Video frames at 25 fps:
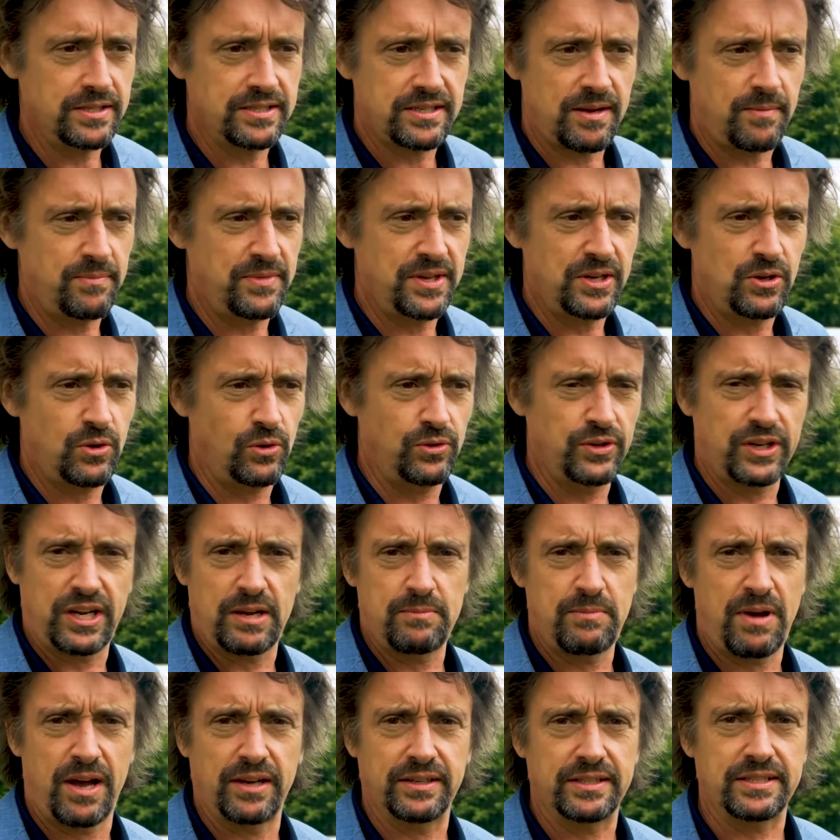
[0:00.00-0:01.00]
something called the
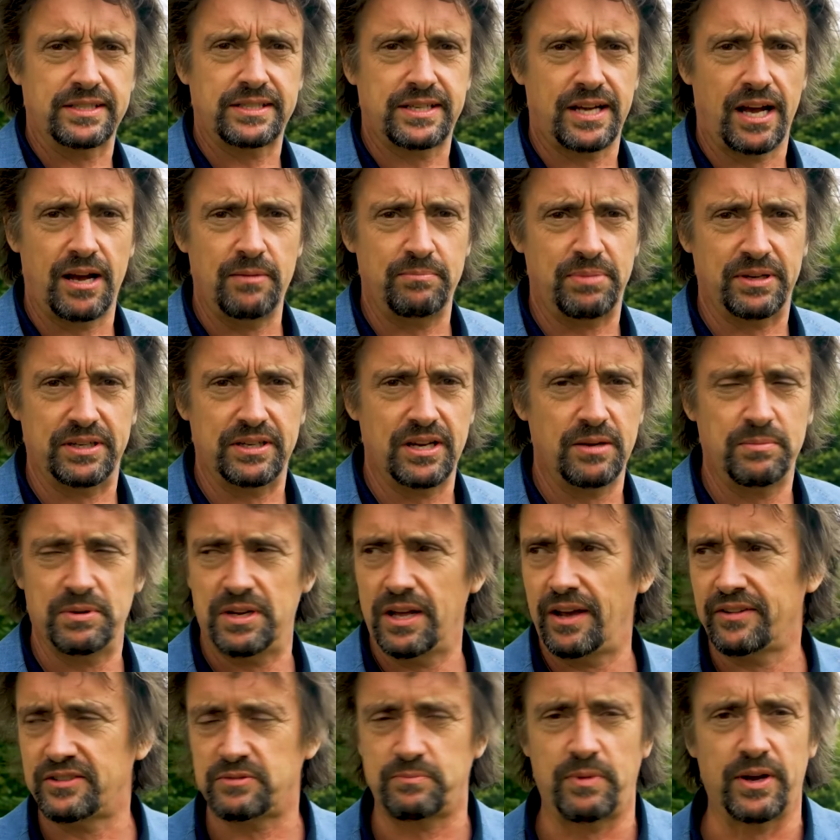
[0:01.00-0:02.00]
Commander's Cup, but
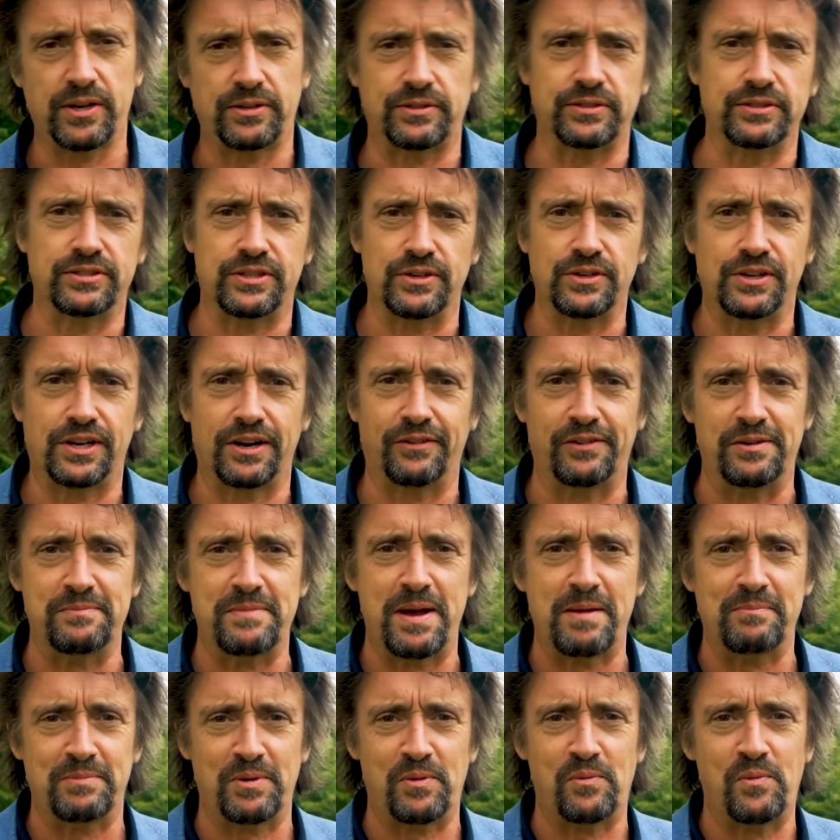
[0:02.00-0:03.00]
nobody I've spoken to can
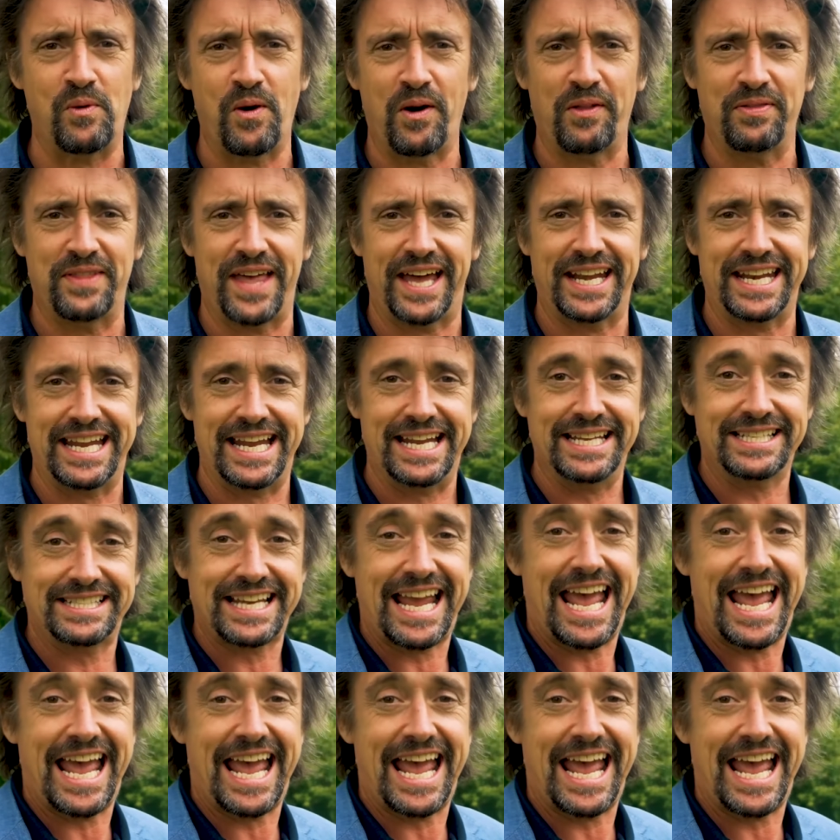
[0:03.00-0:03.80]
remember what that is.